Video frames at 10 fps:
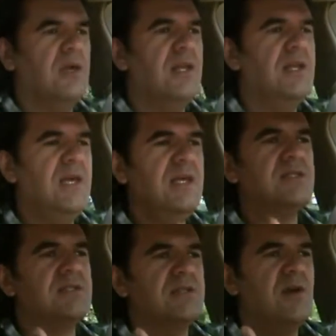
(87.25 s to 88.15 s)
in
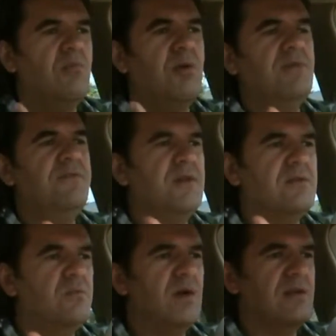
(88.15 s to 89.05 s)
His perfect
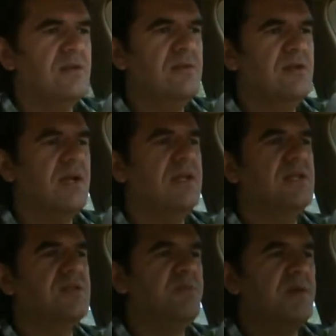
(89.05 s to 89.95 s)
will and
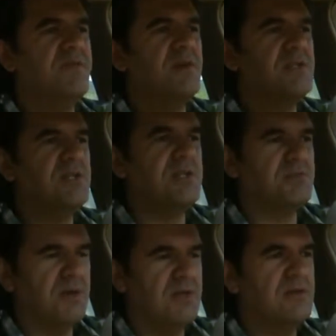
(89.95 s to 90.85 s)
His perfect
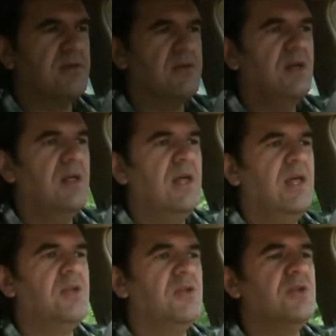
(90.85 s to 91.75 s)
judgment,
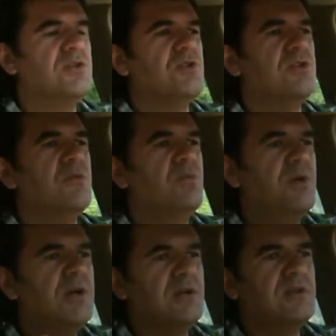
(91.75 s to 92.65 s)
so the
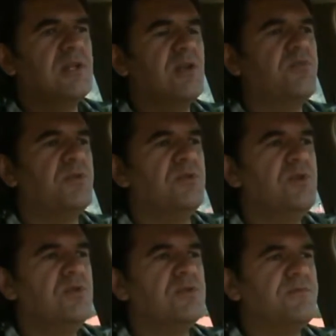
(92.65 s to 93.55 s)
world can
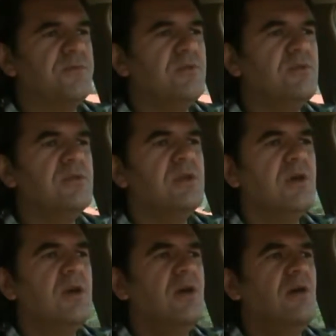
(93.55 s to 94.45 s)
produce food
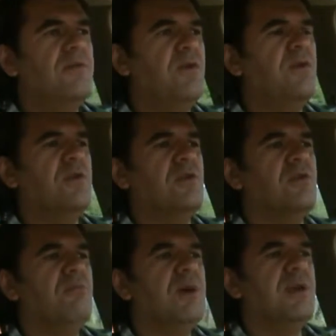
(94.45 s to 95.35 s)
for
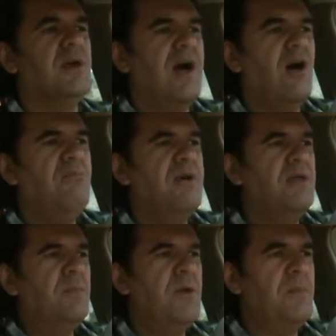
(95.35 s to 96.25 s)
no matter how
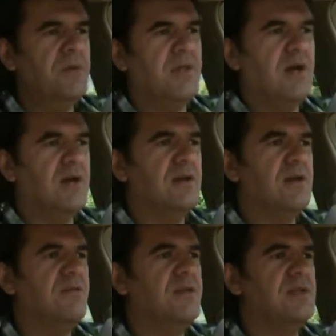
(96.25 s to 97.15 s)
many people there are.
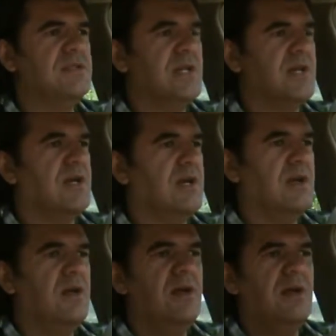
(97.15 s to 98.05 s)
If there is like
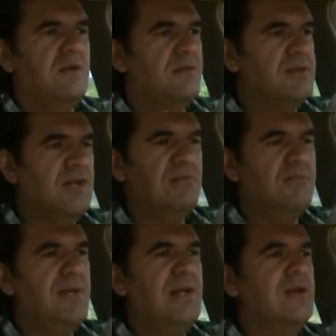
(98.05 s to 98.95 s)
a
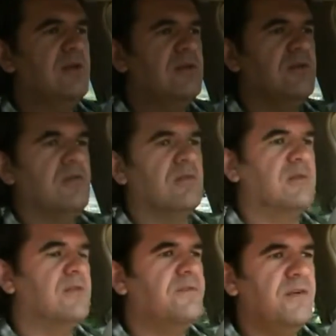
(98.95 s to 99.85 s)
10 billion or
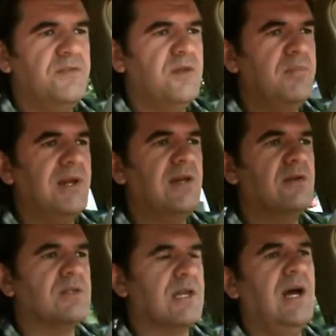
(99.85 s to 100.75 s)
50
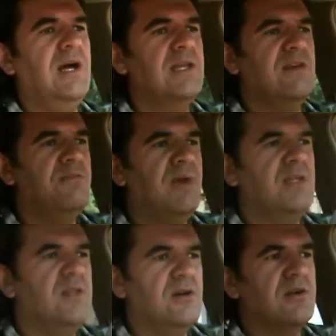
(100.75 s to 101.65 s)
billion, God have
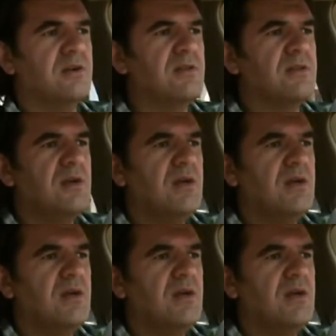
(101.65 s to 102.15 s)
made the earth